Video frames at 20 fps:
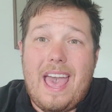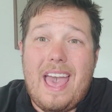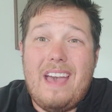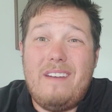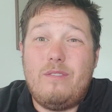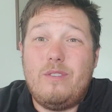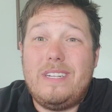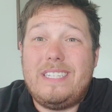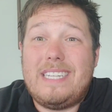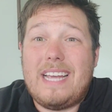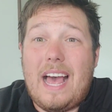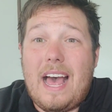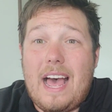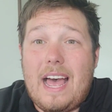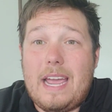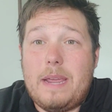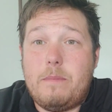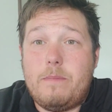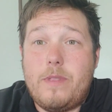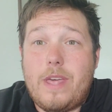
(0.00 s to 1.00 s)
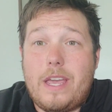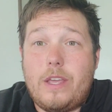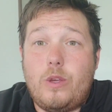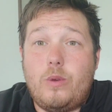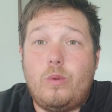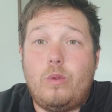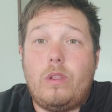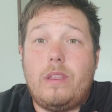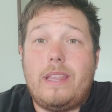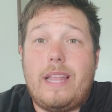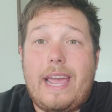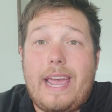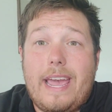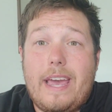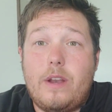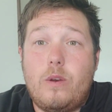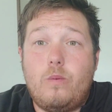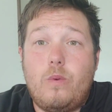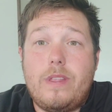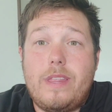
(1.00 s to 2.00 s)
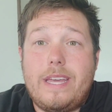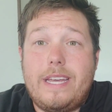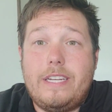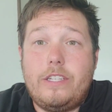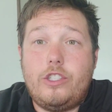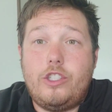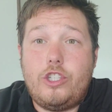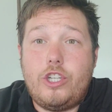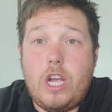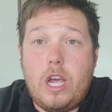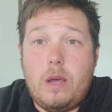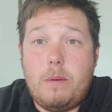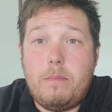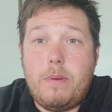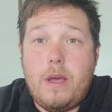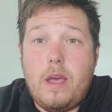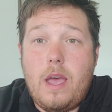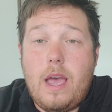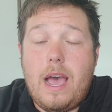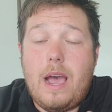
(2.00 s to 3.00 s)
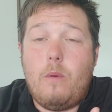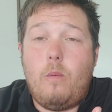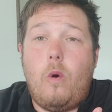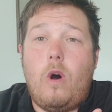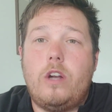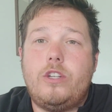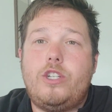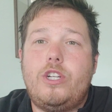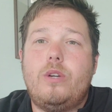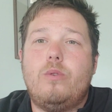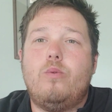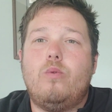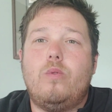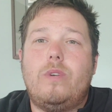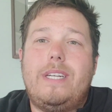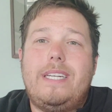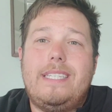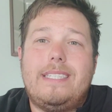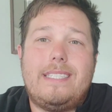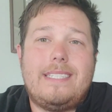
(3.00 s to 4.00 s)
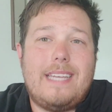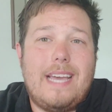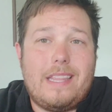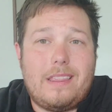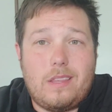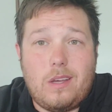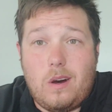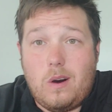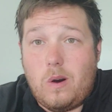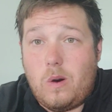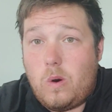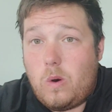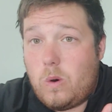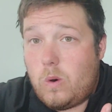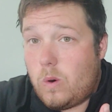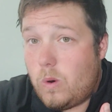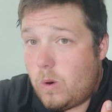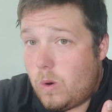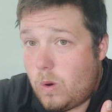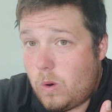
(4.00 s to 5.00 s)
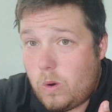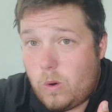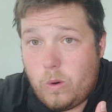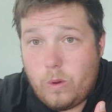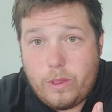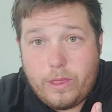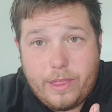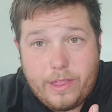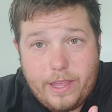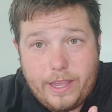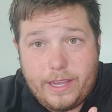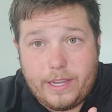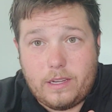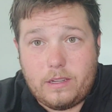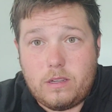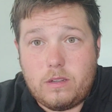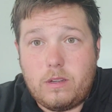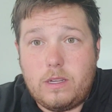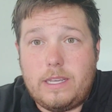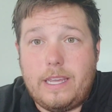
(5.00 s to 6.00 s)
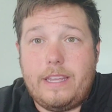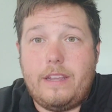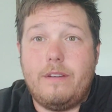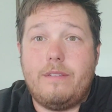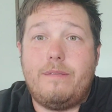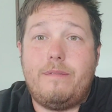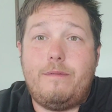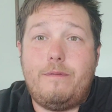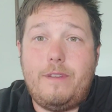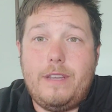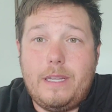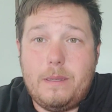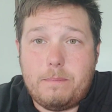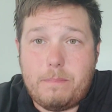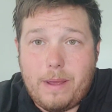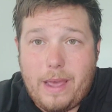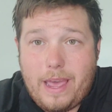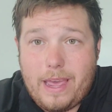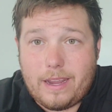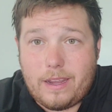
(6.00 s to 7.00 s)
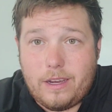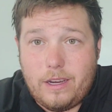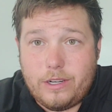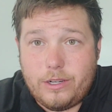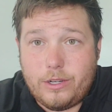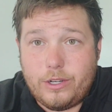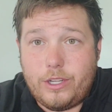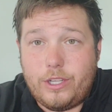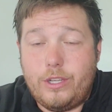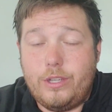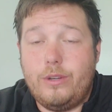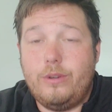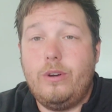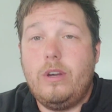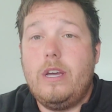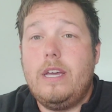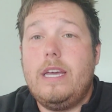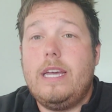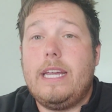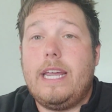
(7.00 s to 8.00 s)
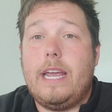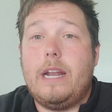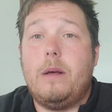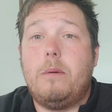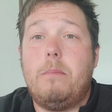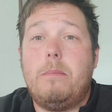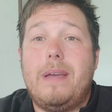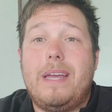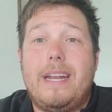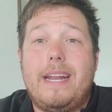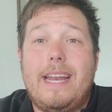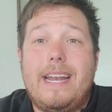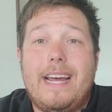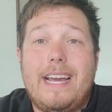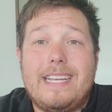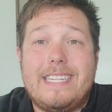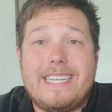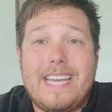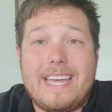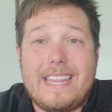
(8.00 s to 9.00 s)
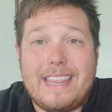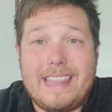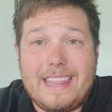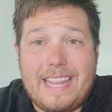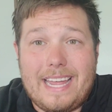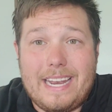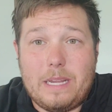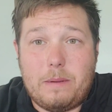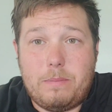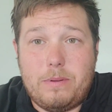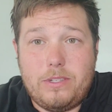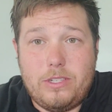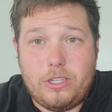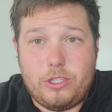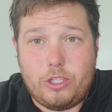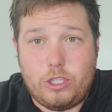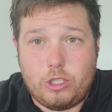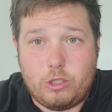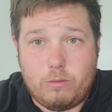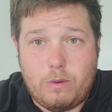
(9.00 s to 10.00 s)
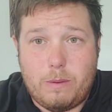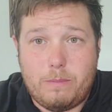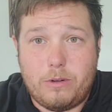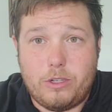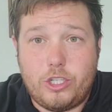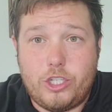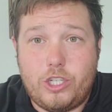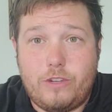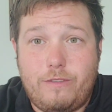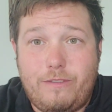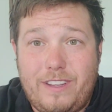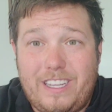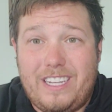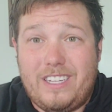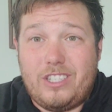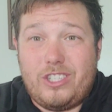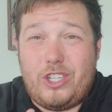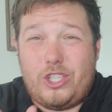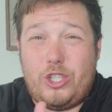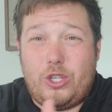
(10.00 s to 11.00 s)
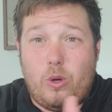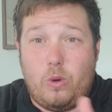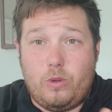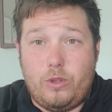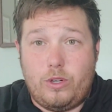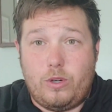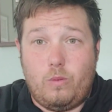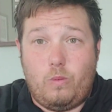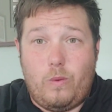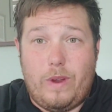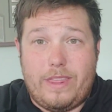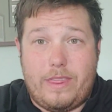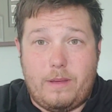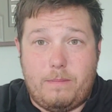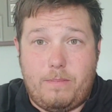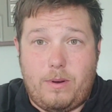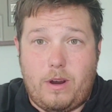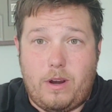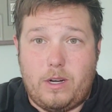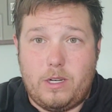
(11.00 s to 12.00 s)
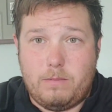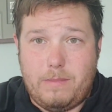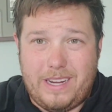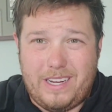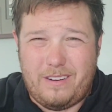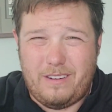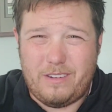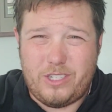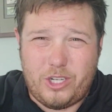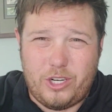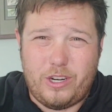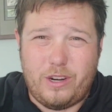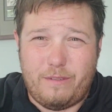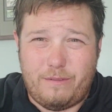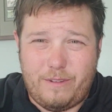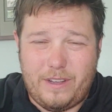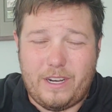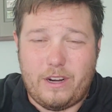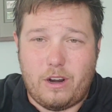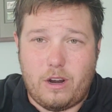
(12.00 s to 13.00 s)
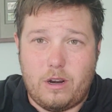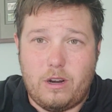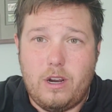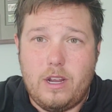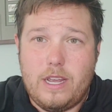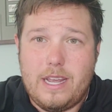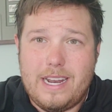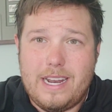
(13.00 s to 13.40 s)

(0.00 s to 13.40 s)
Every time that you land with a jump, I want you to reset the whole thing. Get your feet back under you. Get them in a nice athletic positions. Remember, feet shoulder width apart. Make sure your feet are